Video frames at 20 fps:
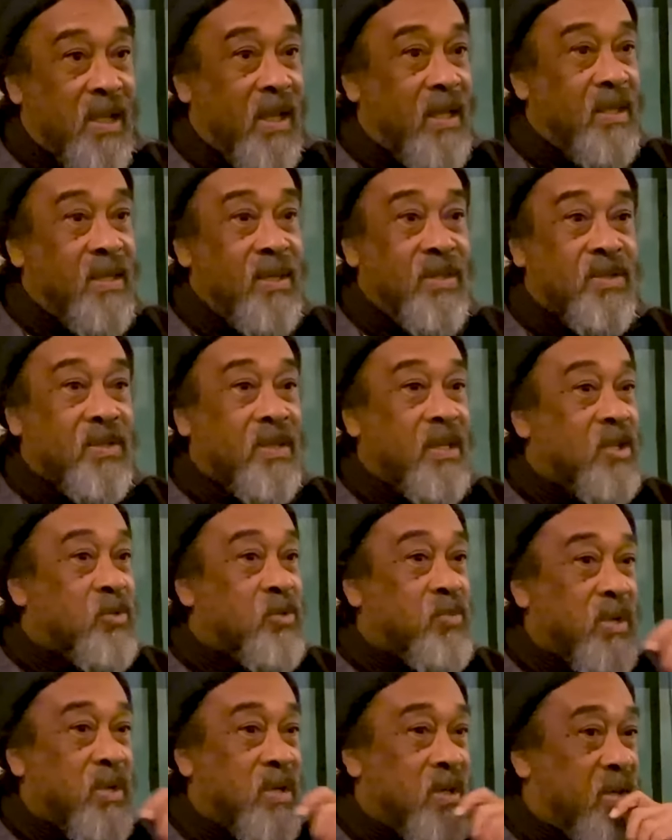like these
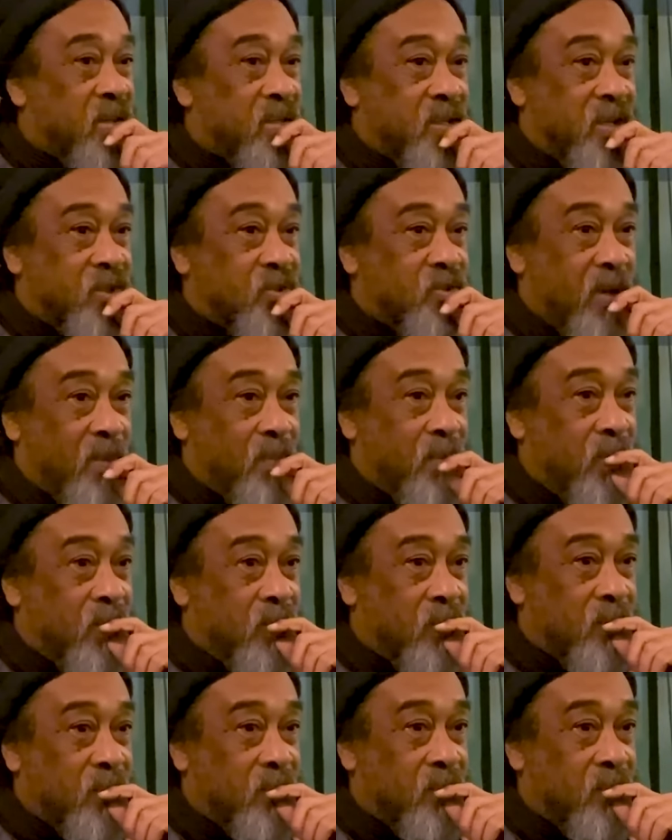things will not entrap you.